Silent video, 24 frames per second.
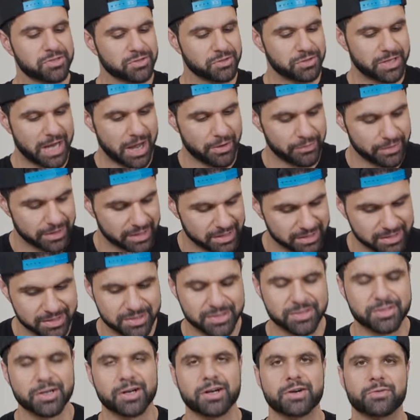so now we can
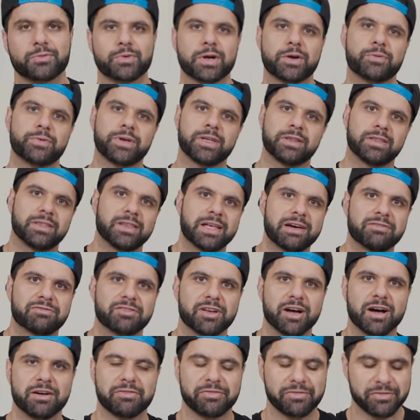start where we
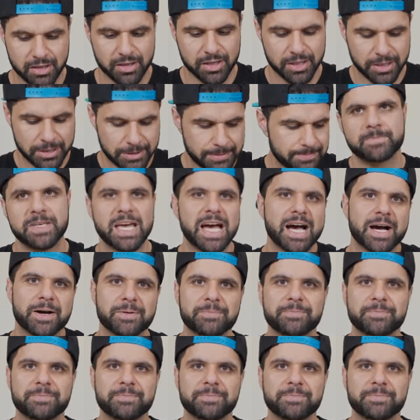left off. Yeah.